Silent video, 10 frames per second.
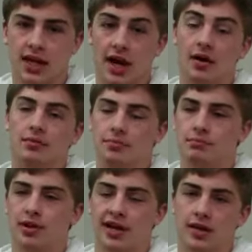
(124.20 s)
Yeah,
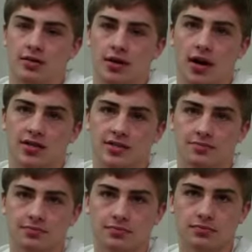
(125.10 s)
playing at
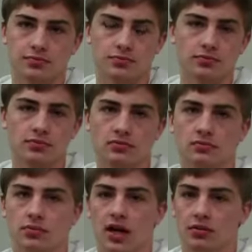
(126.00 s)
lacrosse.
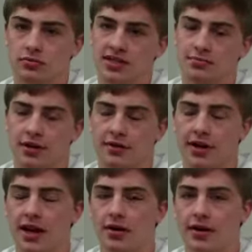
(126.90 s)
That's playing
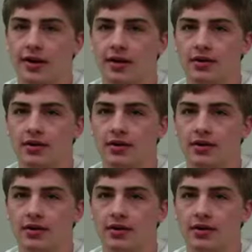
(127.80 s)
right now anyway.